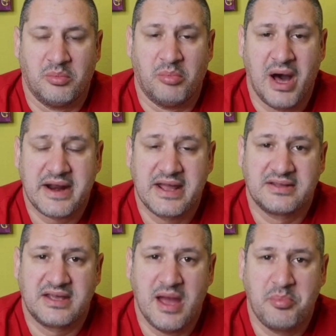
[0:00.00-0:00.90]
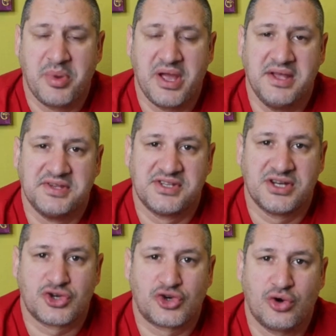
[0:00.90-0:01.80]
Market cap is
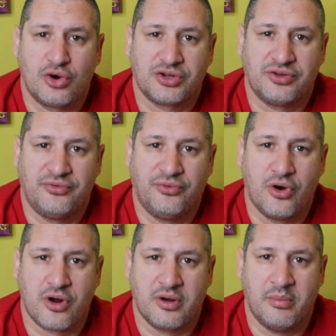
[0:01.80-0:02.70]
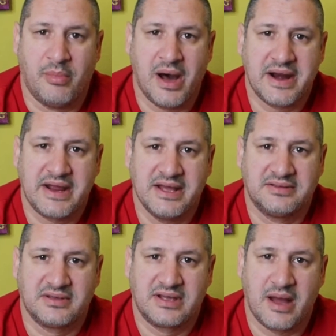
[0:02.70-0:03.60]
short for
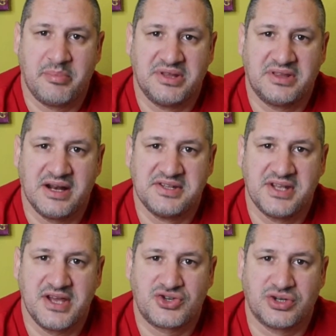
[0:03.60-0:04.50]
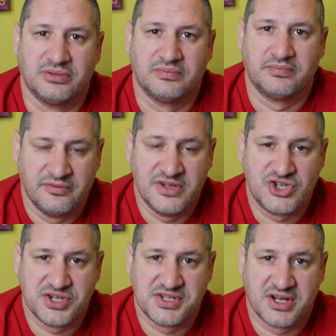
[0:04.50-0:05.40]
market capitalization,
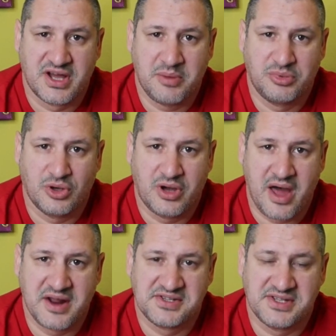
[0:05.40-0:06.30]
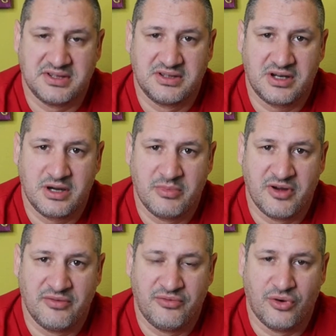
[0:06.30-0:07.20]
which is a cryptocurrency term
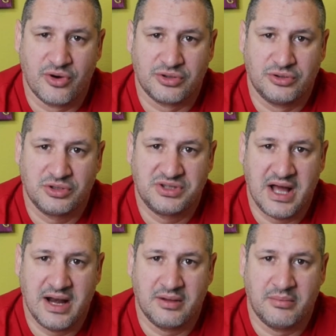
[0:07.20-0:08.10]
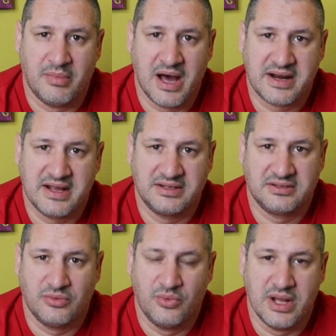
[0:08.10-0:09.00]
for total
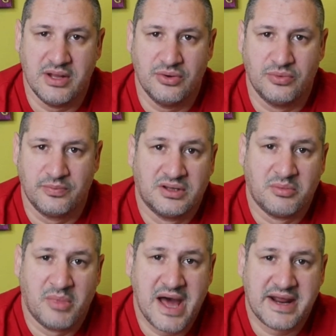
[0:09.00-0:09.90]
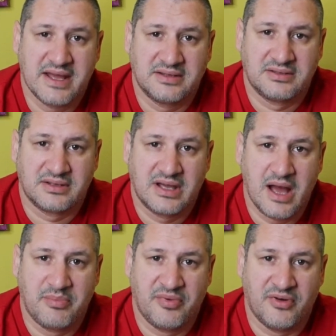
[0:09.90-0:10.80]
market value. The market
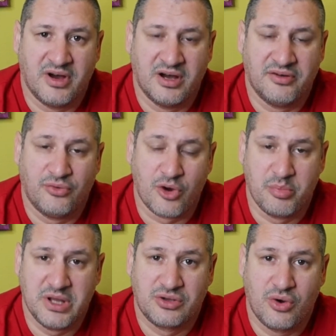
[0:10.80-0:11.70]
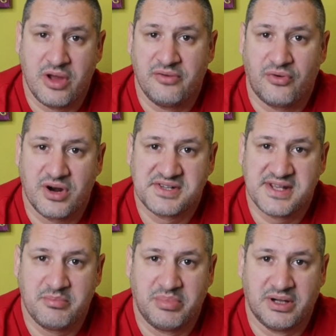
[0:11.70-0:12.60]
cap for Bitcoin, for
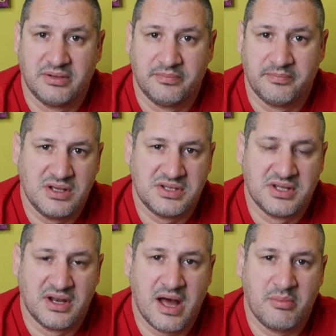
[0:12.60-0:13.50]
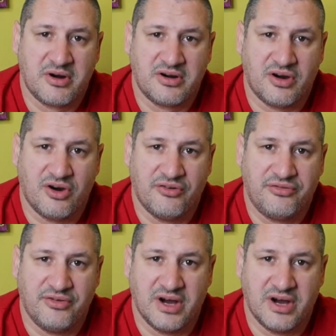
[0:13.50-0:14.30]
example, is the number of